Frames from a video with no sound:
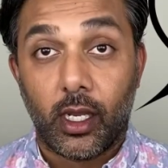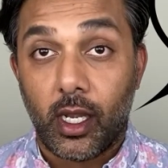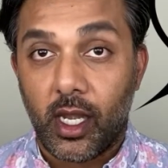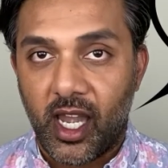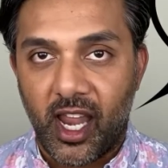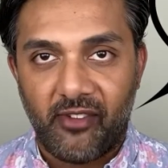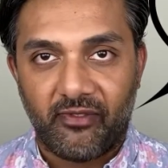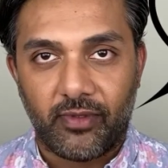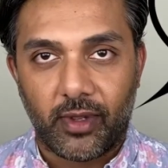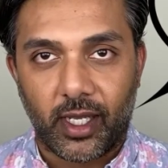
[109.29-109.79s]

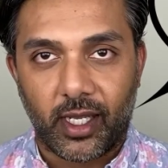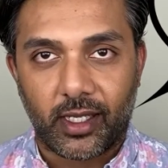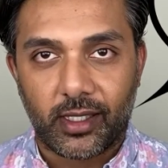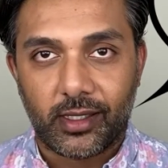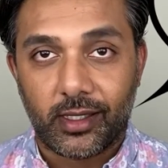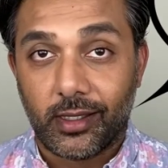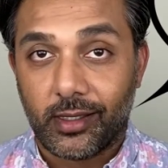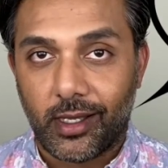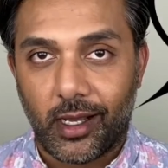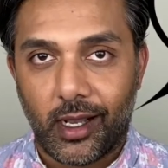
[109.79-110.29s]

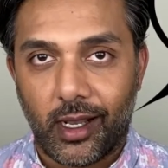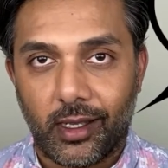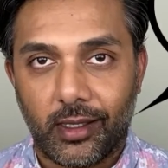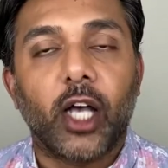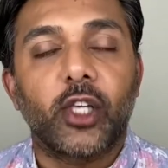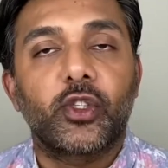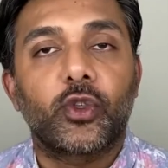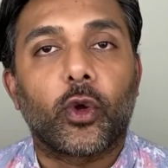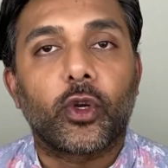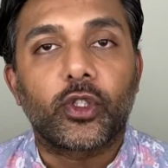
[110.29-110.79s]
Netflix, duh. A
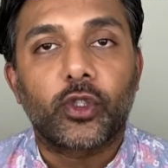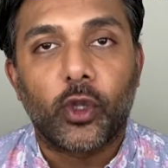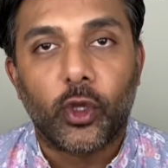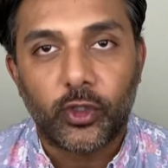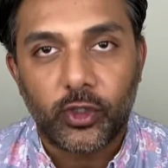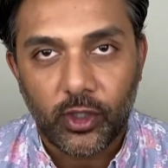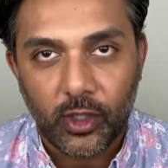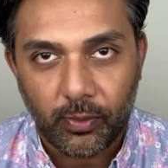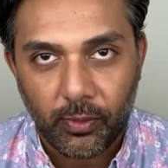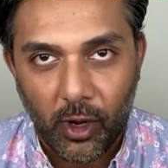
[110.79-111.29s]
source close
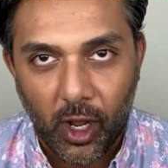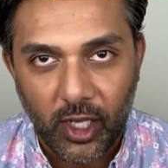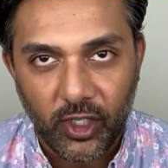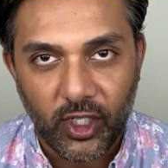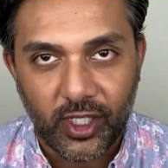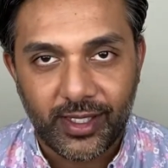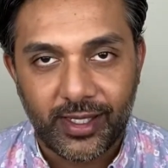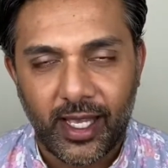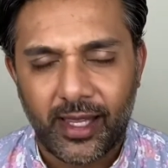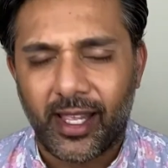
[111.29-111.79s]
to the project
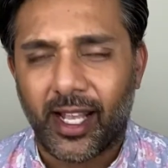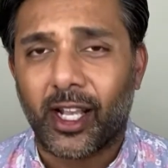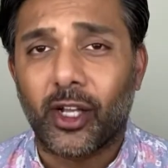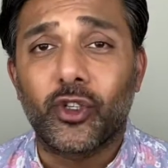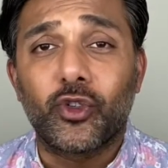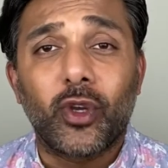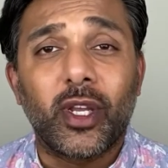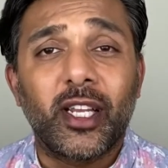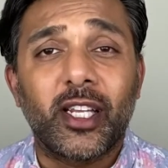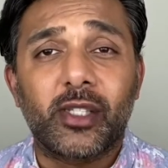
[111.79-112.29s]
said that
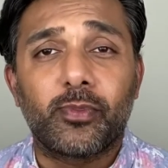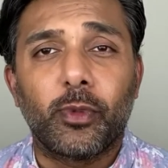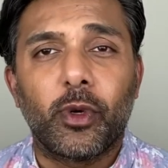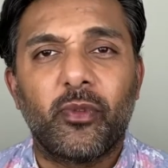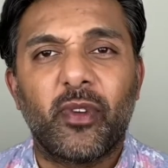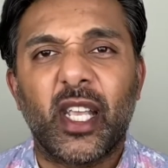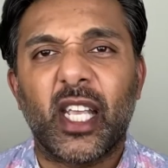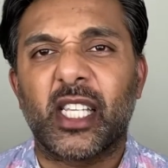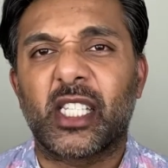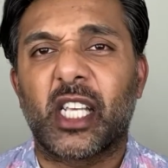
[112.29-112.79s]
Katrina's
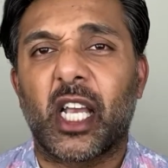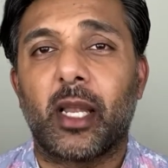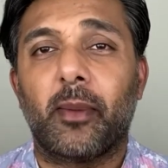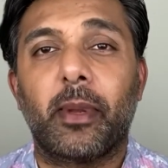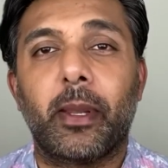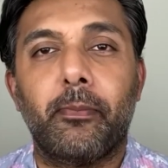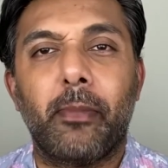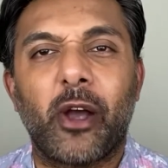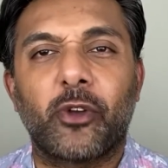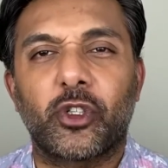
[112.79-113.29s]
movie is going to be
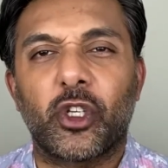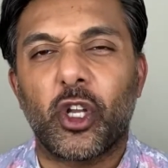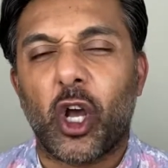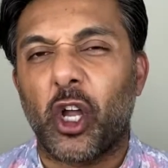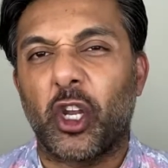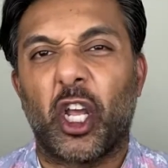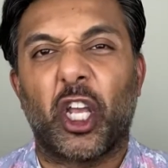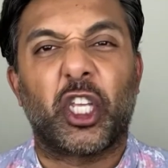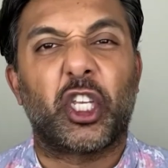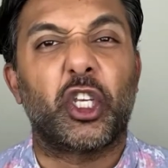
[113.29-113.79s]
mounted
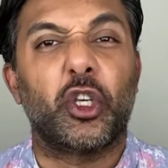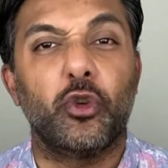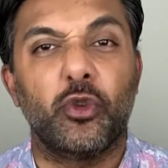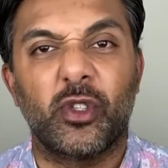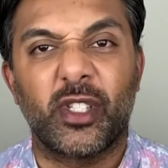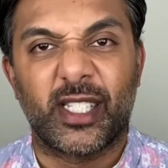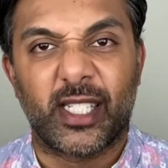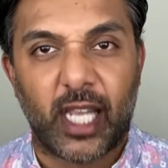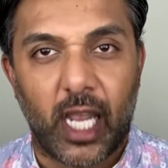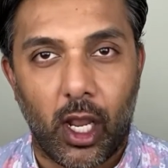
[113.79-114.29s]
on a huge
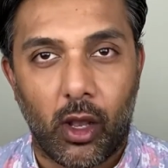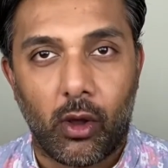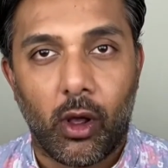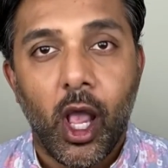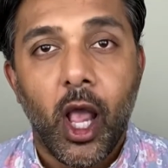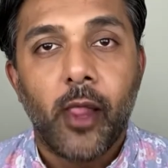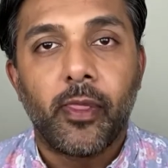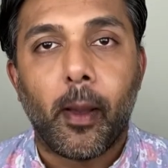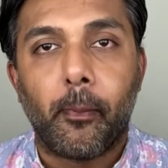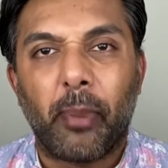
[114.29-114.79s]
scale.
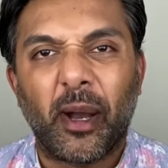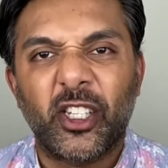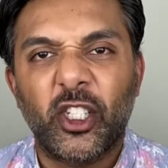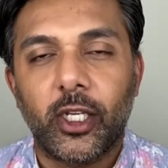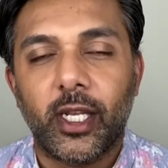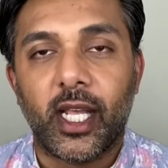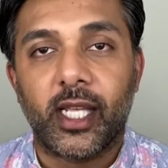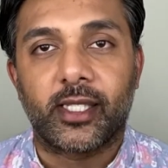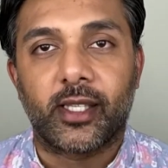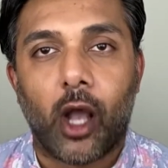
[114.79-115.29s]
The budget
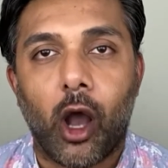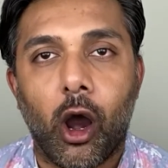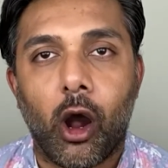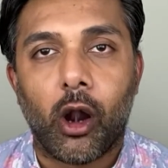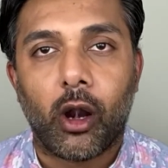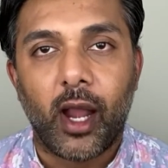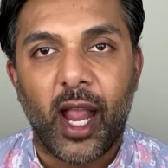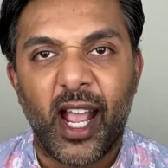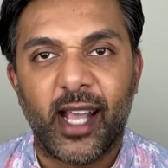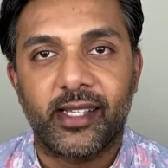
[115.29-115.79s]
is
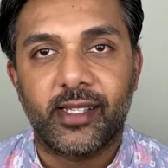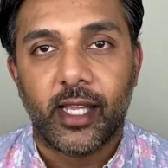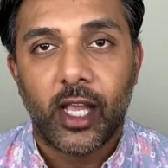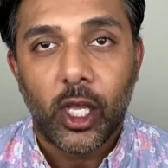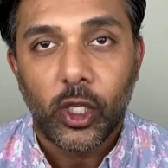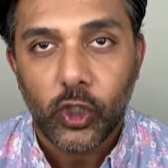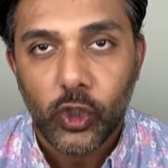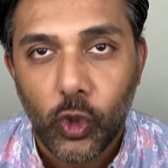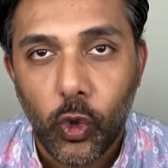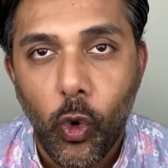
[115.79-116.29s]

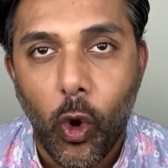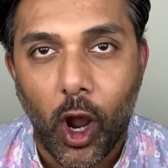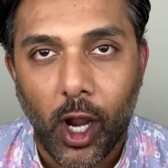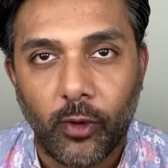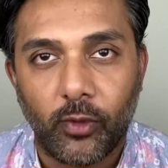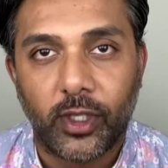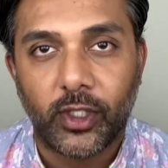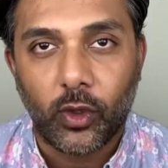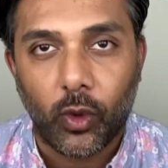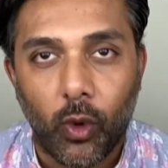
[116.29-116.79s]

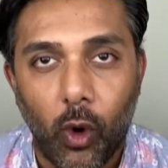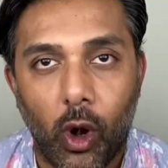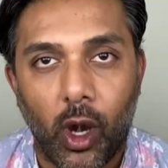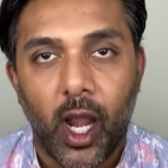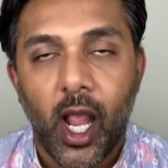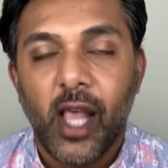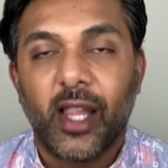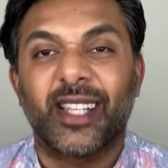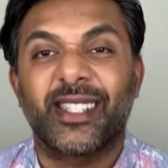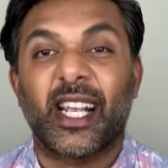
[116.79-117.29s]
₹200 crore.
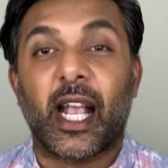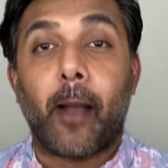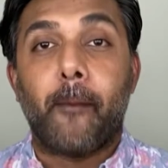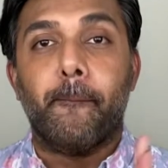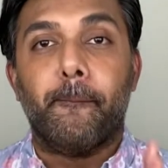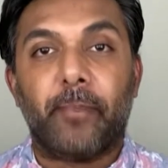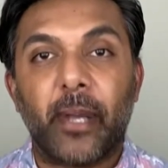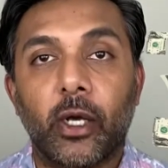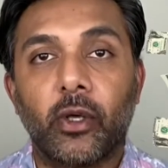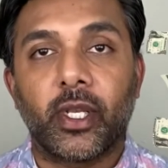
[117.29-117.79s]
That's like
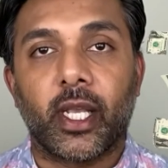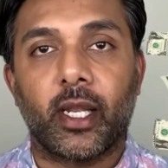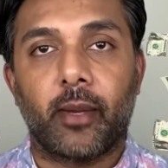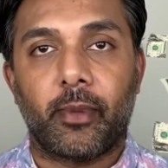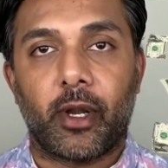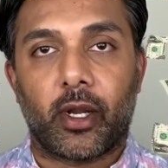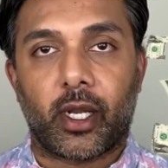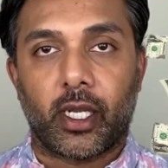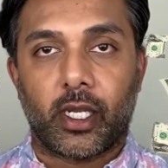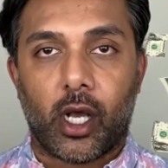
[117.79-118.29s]
$1 billion.
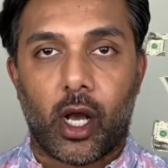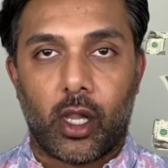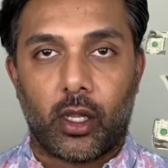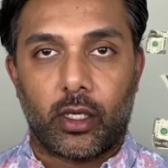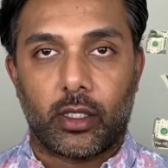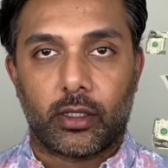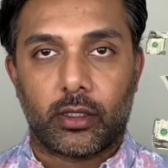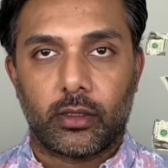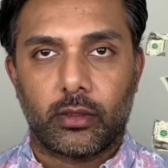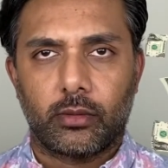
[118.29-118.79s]

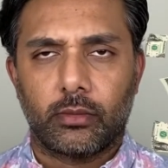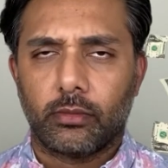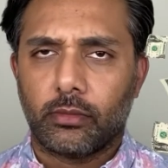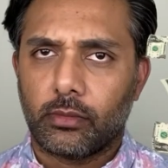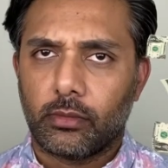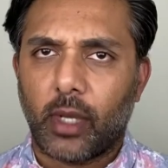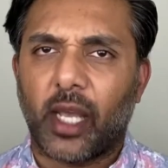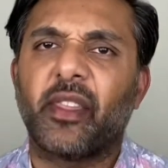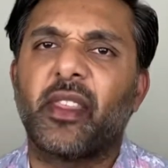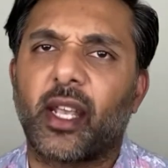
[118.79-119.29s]

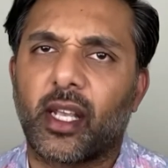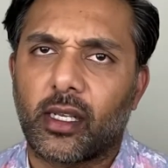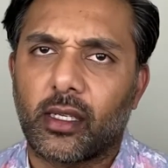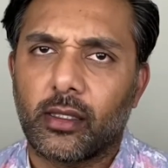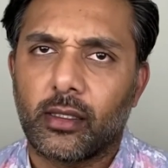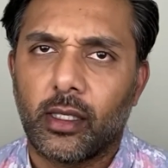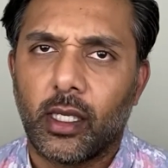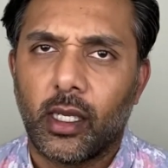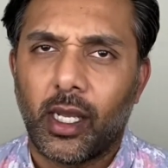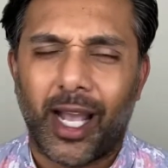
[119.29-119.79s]
I think
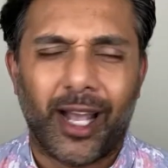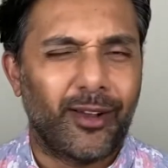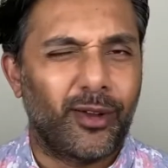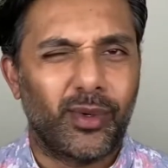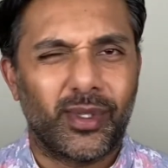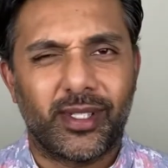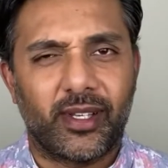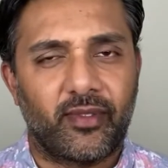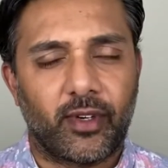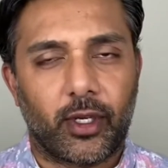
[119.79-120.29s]
I
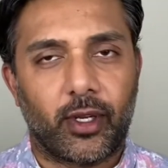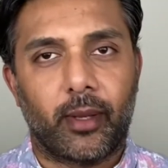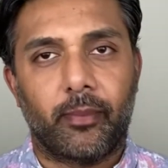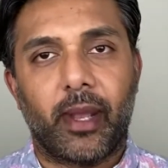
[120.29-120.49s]
was never good at